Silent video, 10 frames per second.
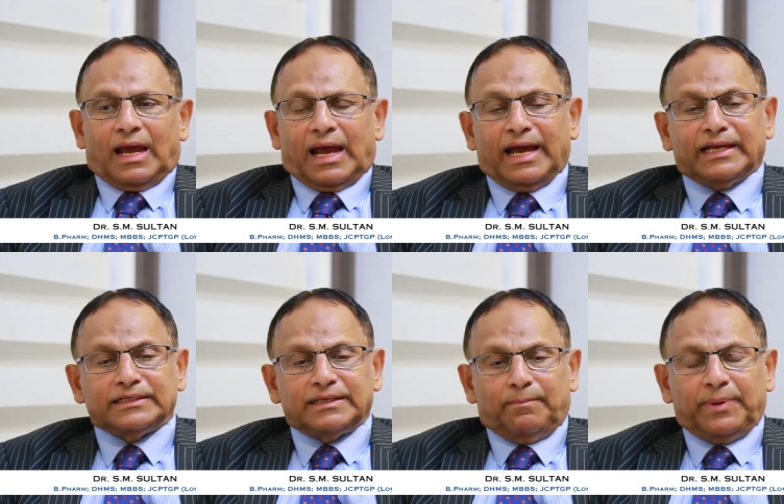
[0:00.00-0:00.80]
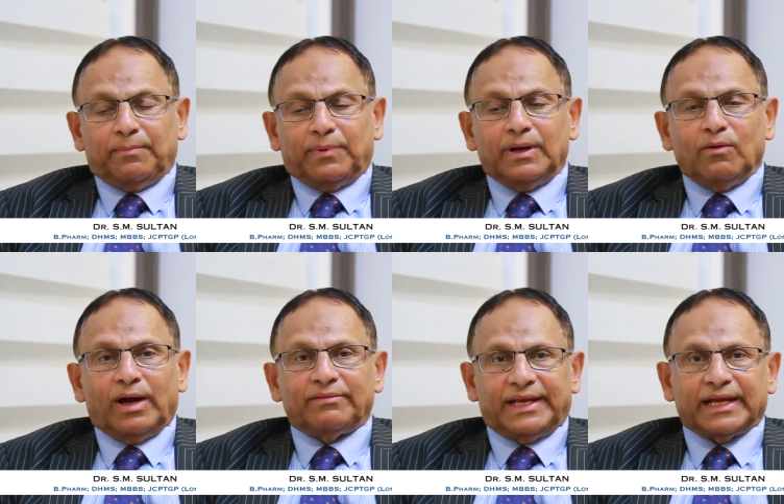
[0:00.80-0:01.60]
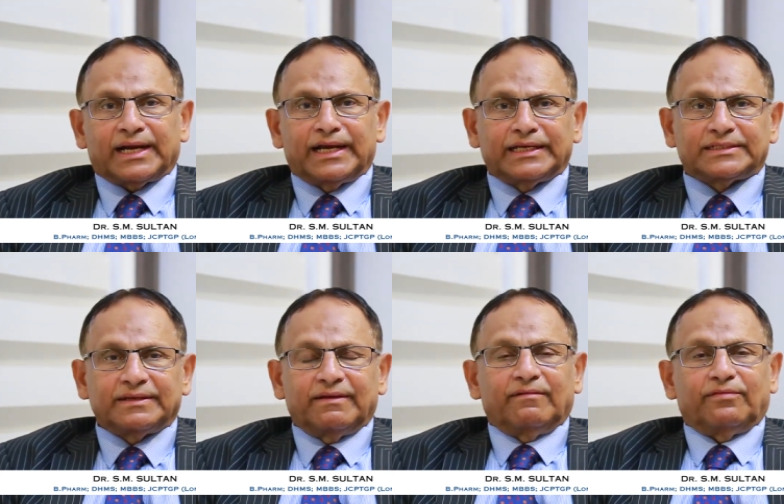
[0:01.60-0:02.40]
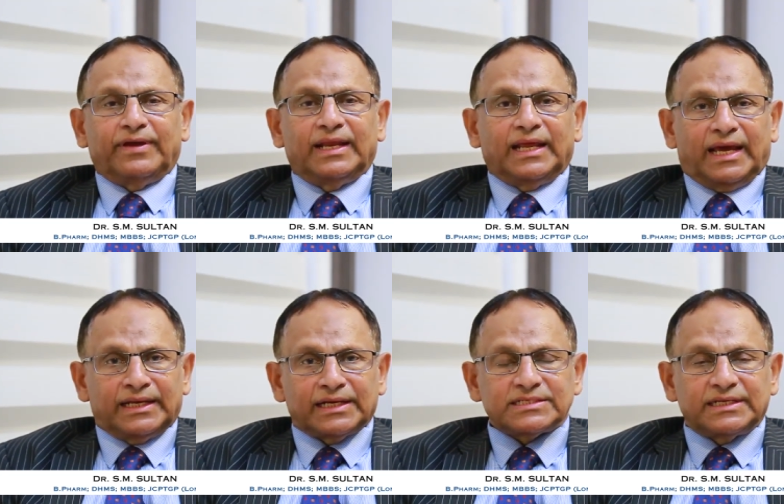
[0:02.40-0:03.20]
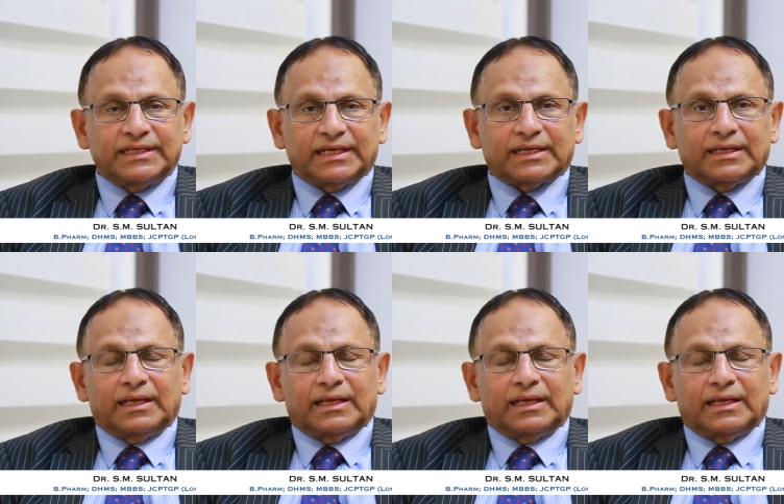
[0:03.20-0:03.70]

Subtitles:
and the people who have taken it feel energetic.